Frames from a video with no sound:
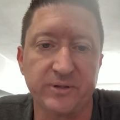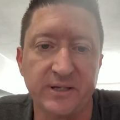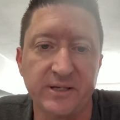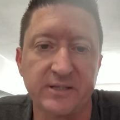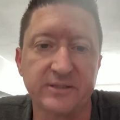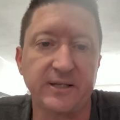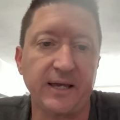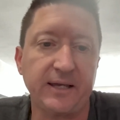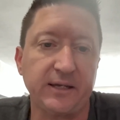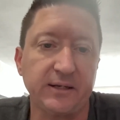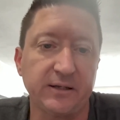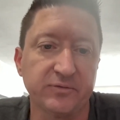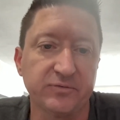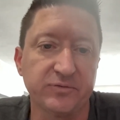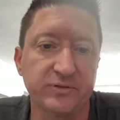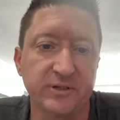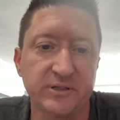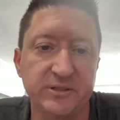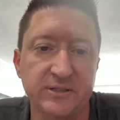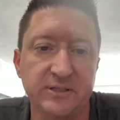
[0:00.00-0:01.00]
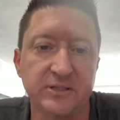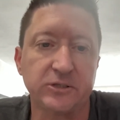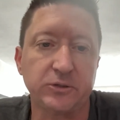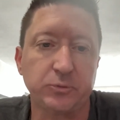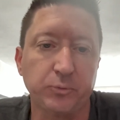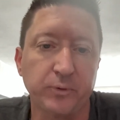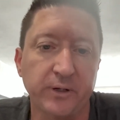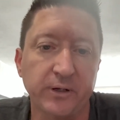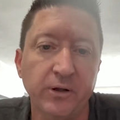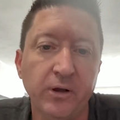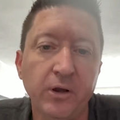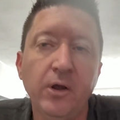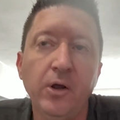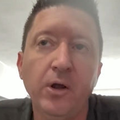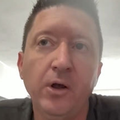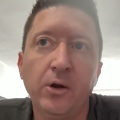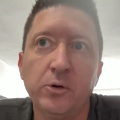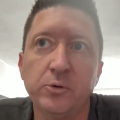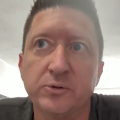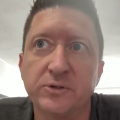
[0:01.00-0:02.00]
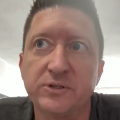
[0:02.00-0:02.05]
the executives, the C-suite, who